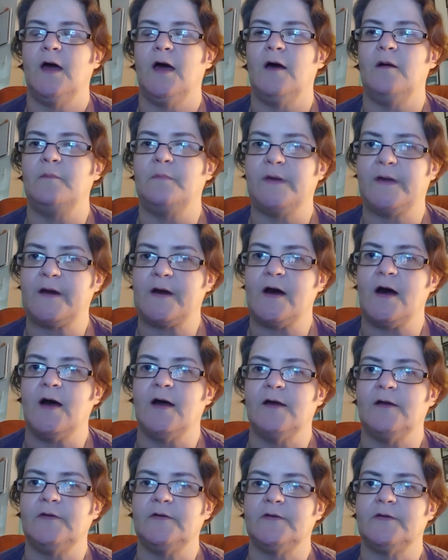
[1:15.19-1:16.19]
and be
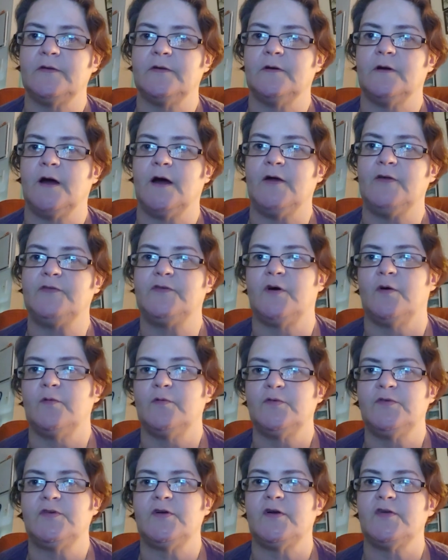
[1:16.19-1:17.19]
kind. I
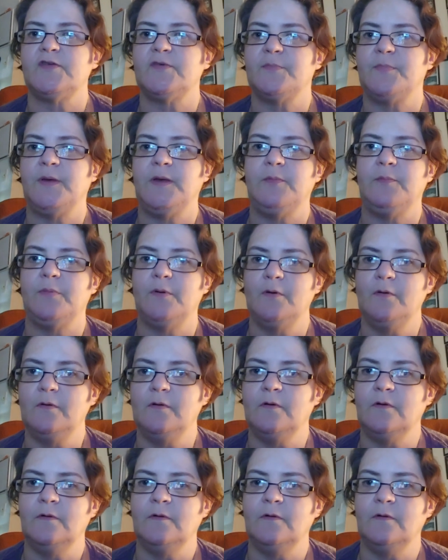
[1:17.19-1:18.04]
don't judge people